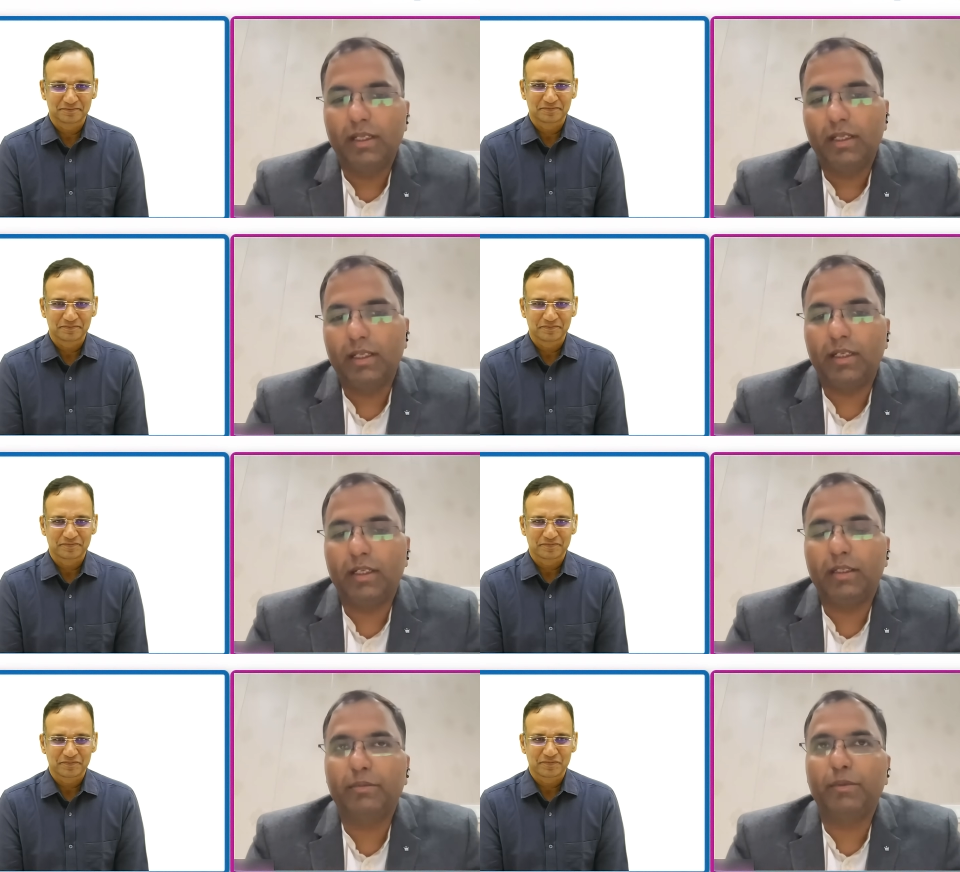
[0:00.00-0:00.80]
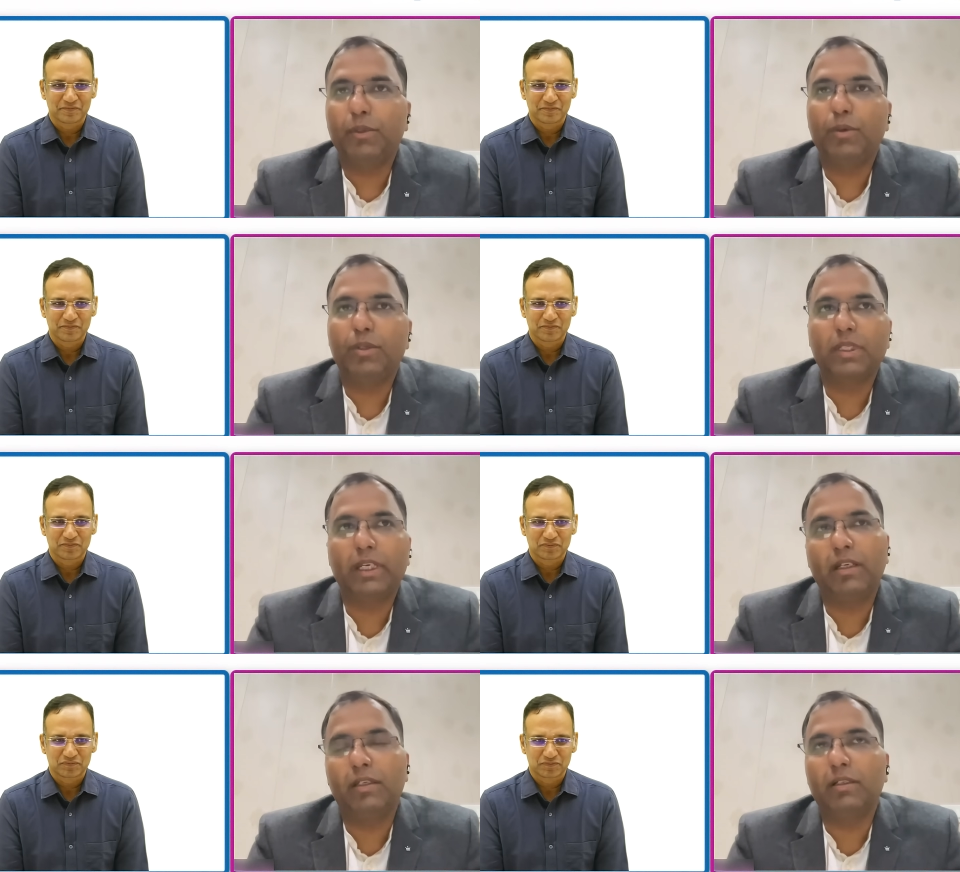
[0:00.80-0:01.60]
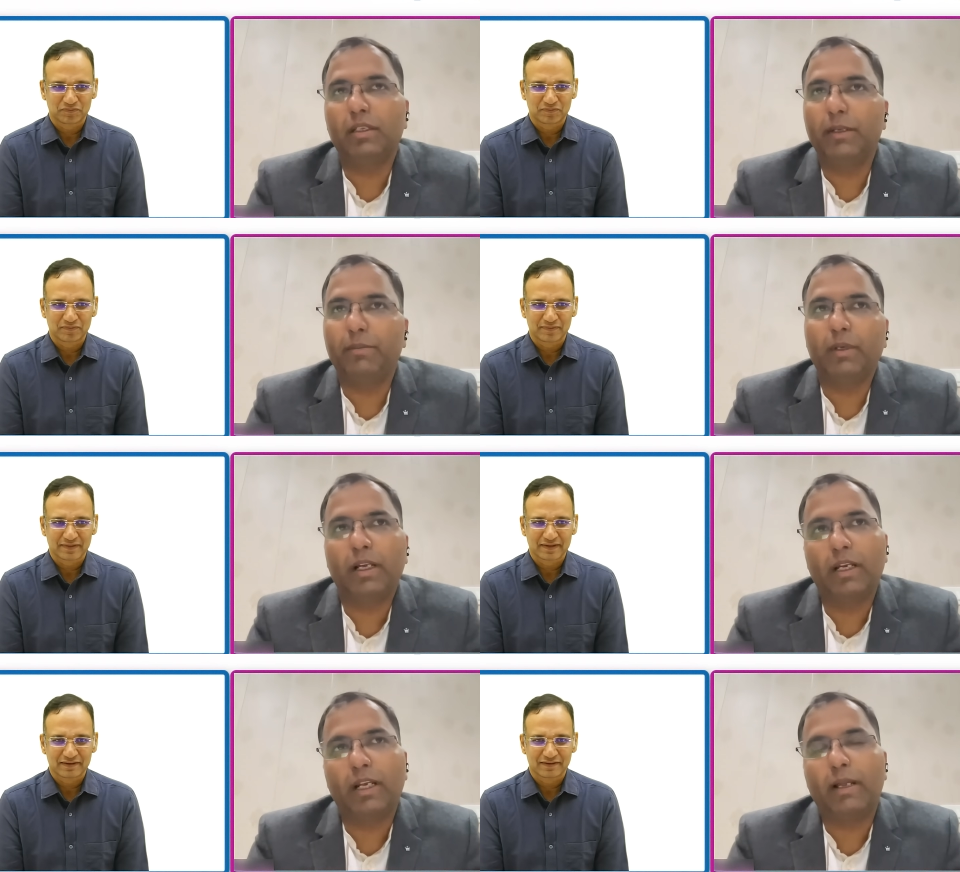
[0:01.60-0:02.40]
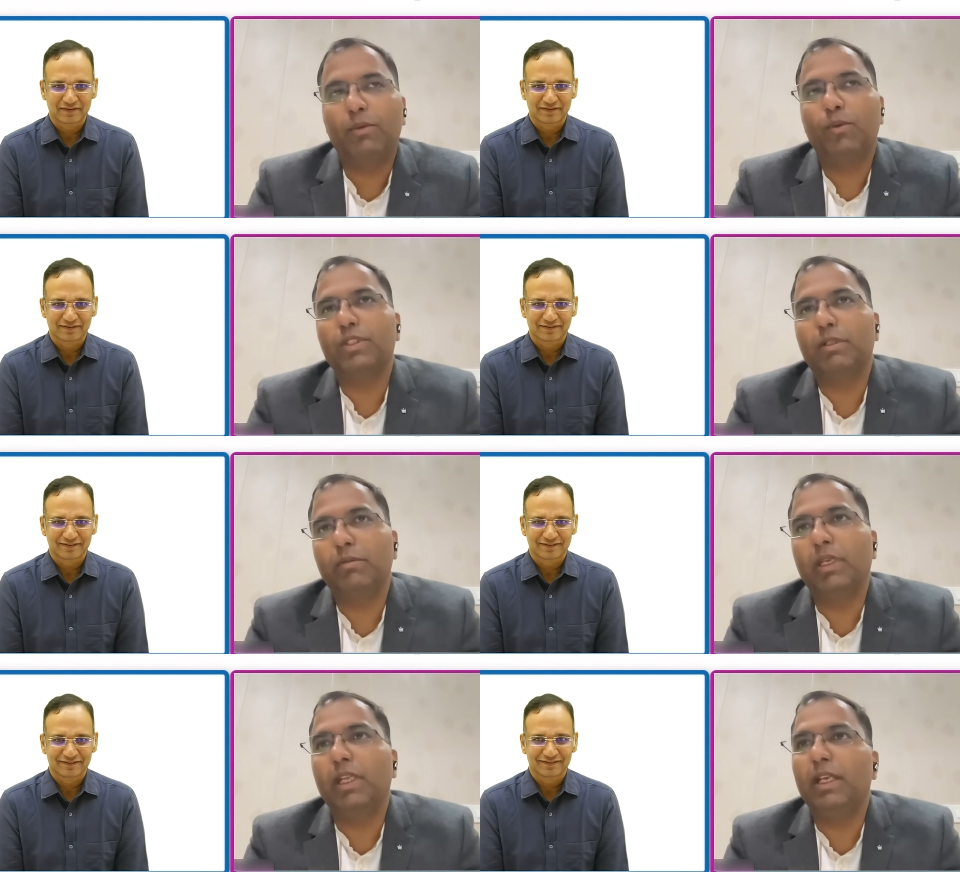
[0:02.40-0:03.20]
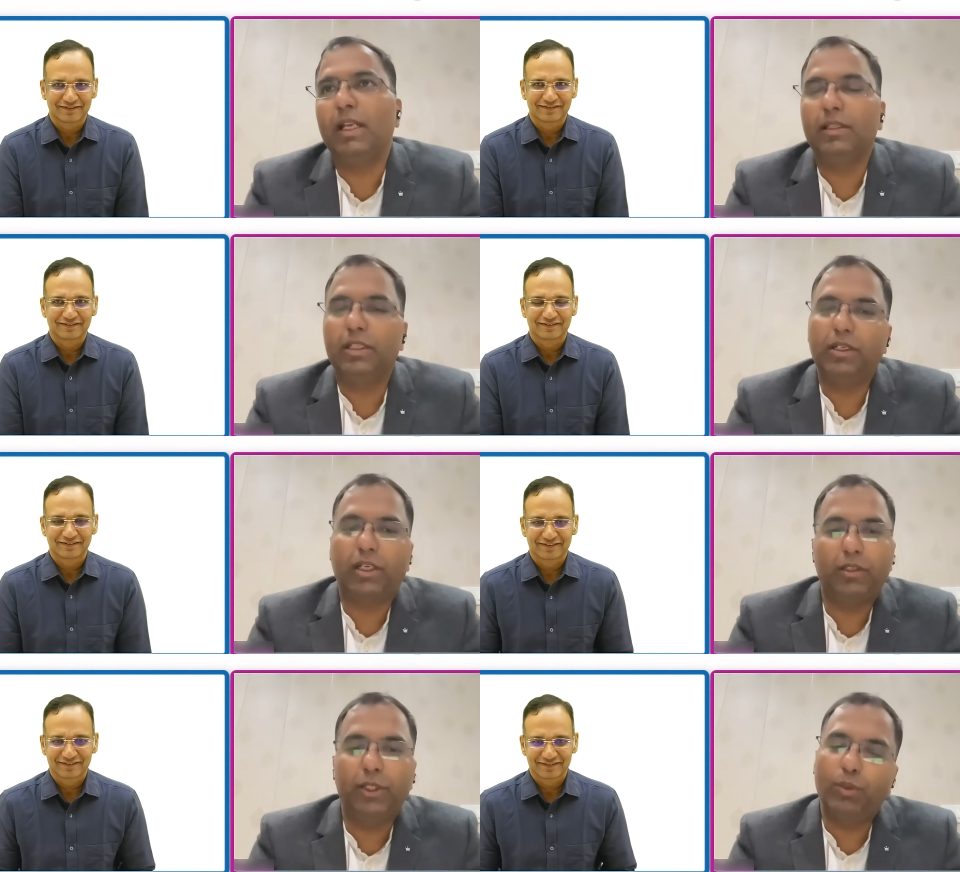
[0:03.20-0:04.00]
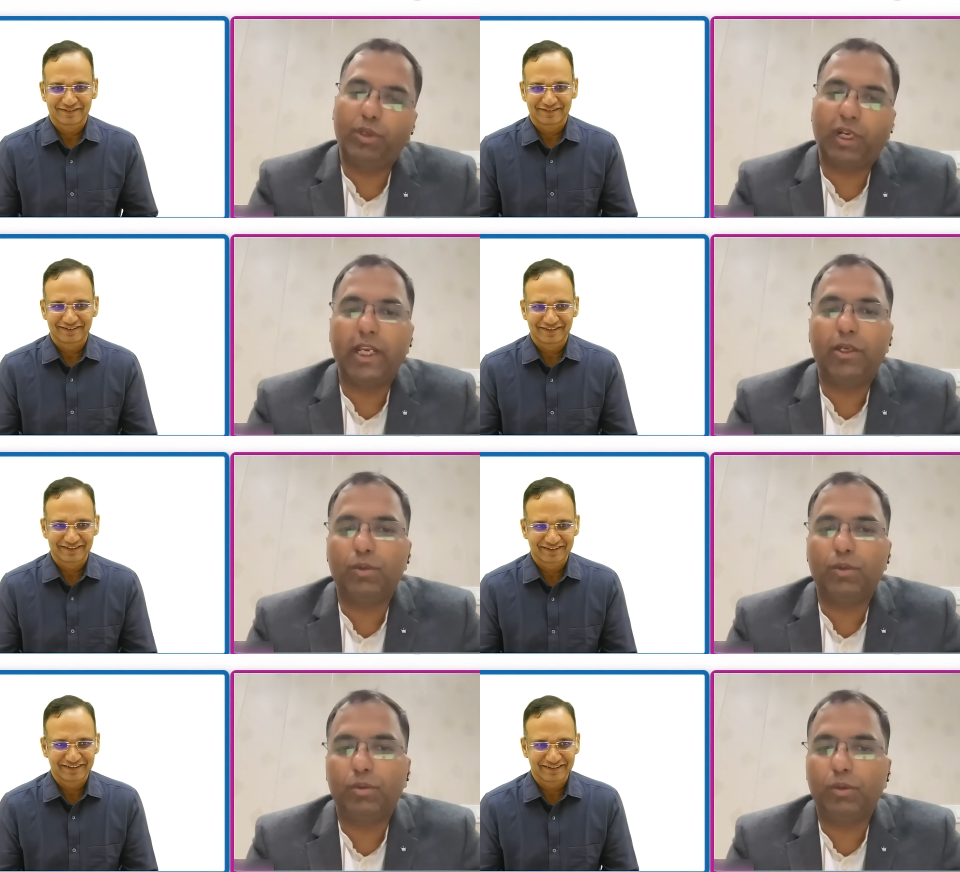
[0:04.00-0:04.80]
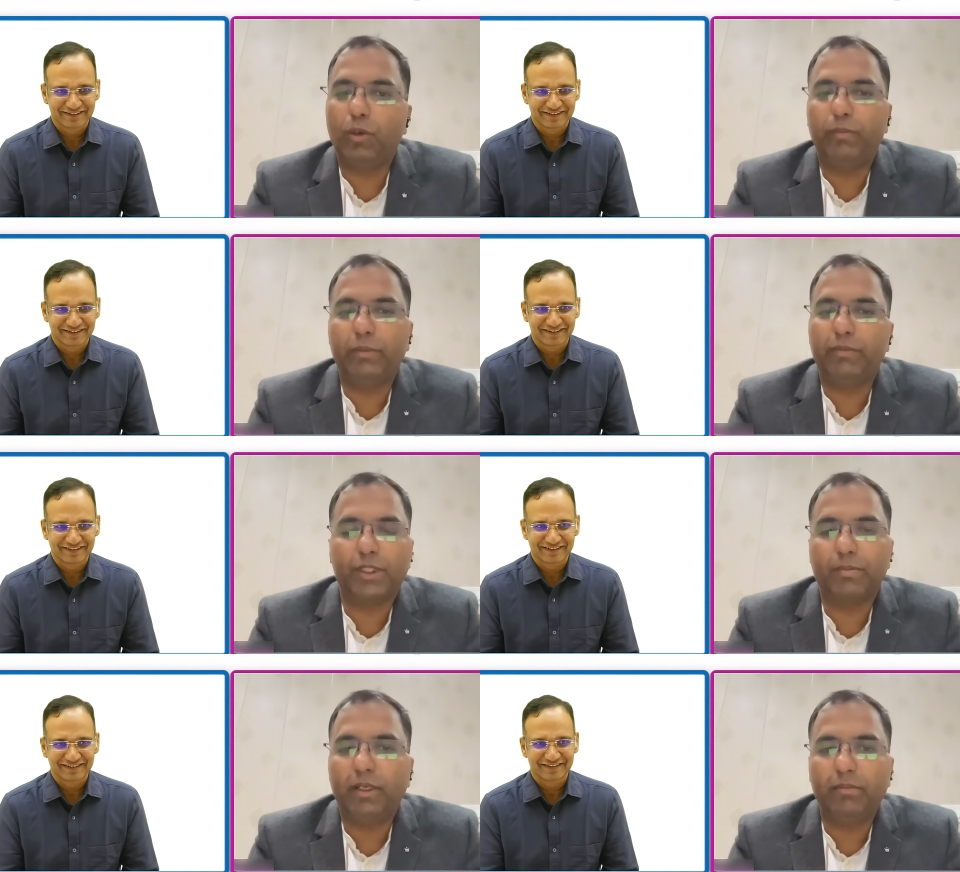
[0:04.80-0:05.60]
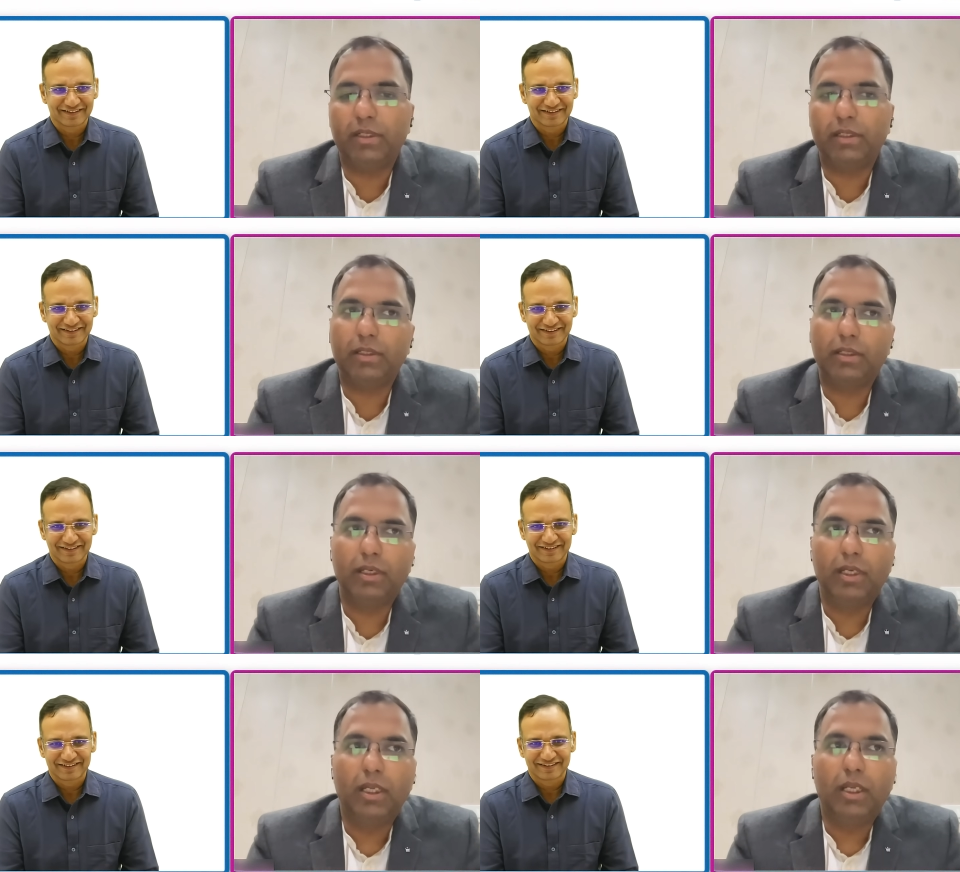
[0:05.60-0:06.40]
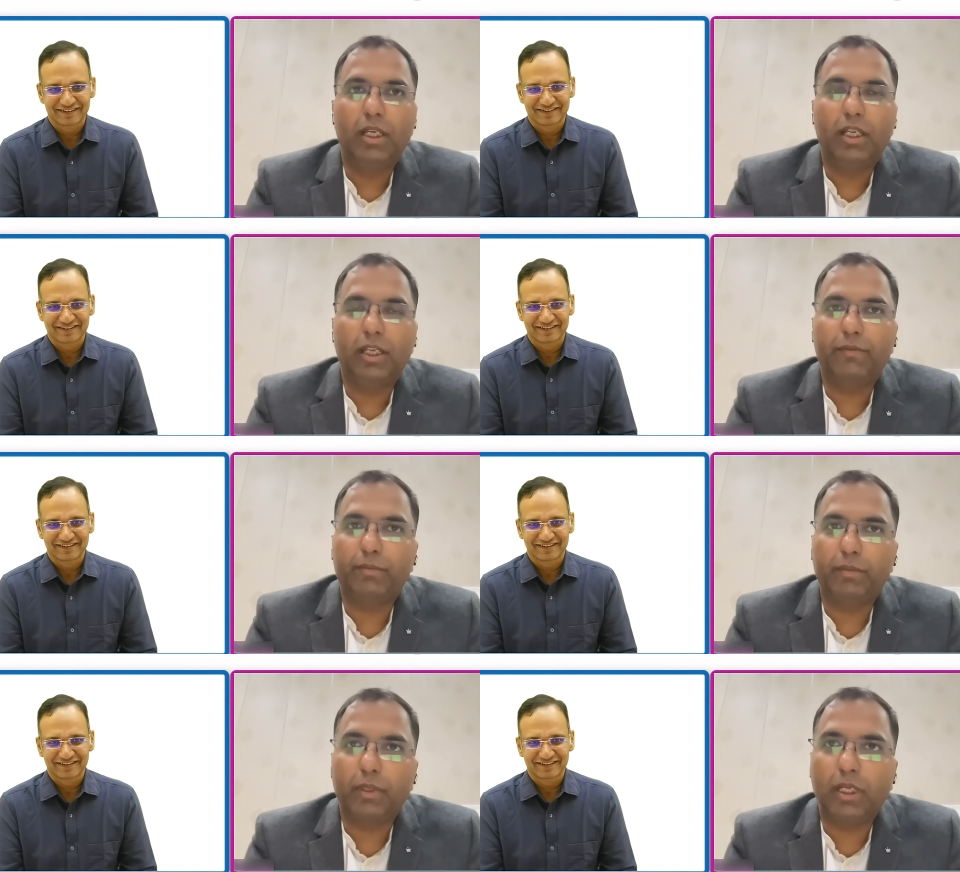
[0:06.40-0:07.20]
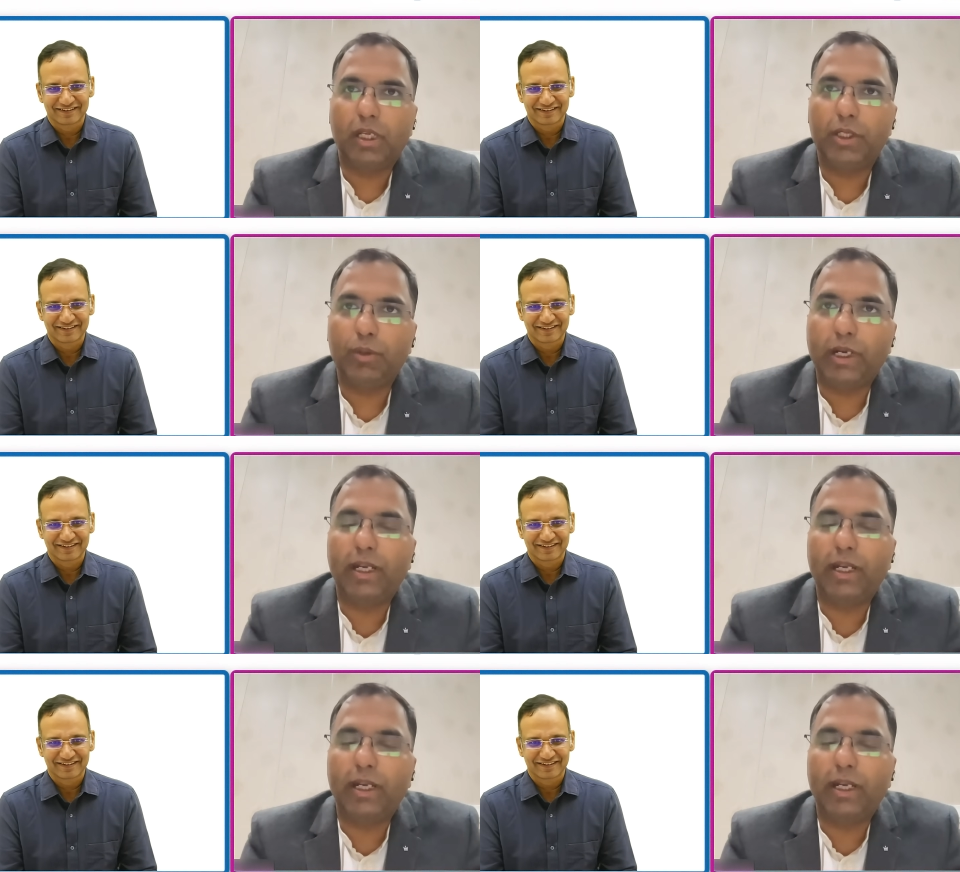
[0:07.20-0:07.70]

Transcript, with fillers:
Speaker 1: notes. And if agar aapko kuch samajh mein nahi aa raha, then you try to go with Pismet. But if you can